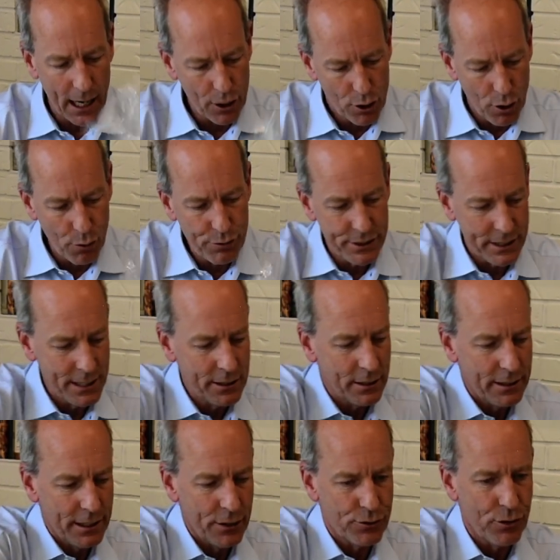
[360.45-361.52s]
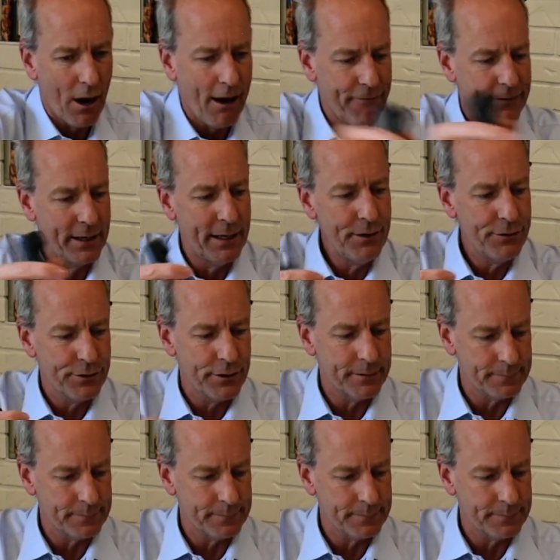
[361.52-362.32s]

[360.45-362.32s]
goes into the esophagus,